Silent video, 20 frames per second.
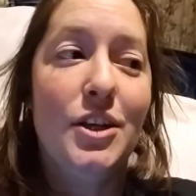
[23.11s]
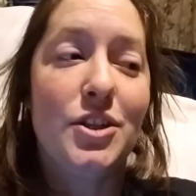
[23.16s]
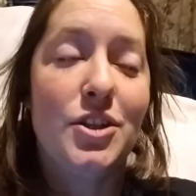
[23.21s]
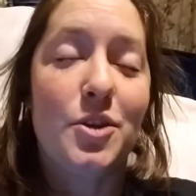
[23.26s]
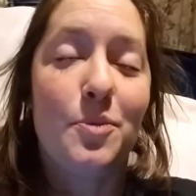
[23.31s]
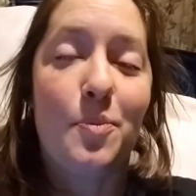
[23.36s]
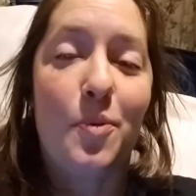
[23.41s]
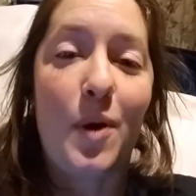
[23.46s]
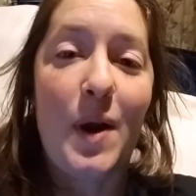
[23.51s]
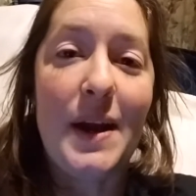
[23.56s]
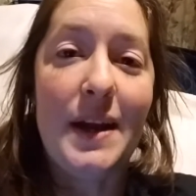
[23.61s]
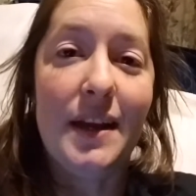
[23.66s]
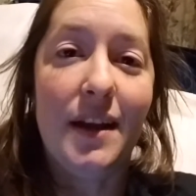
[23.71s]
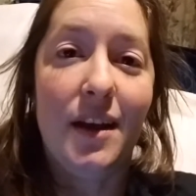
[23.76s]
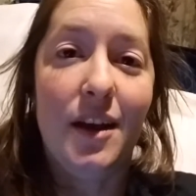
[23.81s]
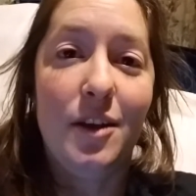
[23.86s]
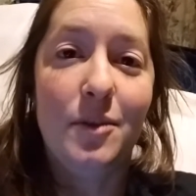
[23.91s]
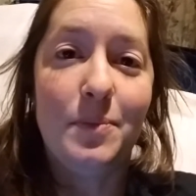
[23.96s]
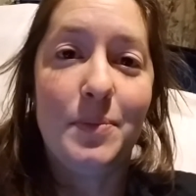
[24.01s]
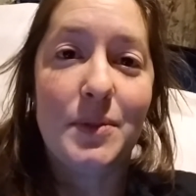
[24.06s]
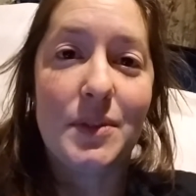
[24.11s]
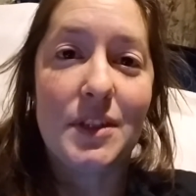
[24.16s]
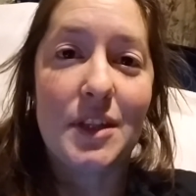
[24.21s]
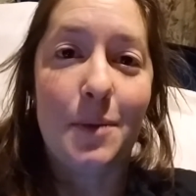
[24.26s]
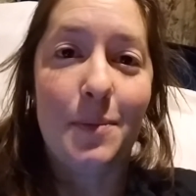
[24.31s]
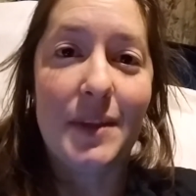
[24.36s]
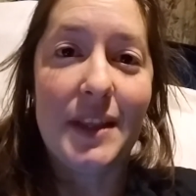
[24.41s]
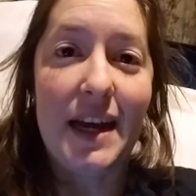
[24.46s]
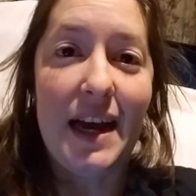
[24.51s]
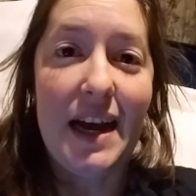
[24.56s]
to break up
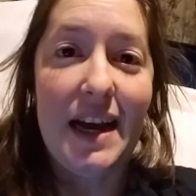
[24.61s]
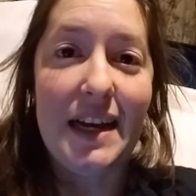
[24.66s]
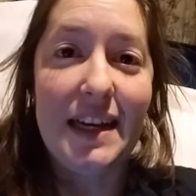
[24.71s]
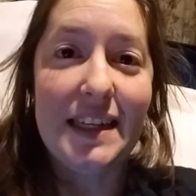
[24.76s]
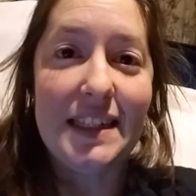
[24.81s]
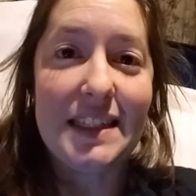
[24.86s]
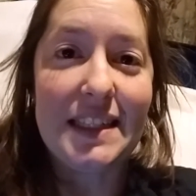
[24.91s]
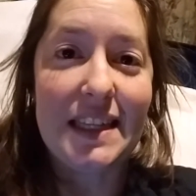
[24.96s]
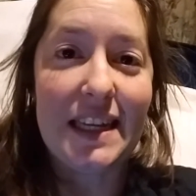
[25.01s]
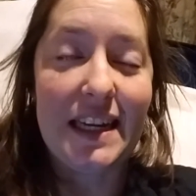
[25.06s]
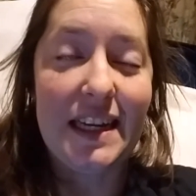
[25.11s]
some of the ice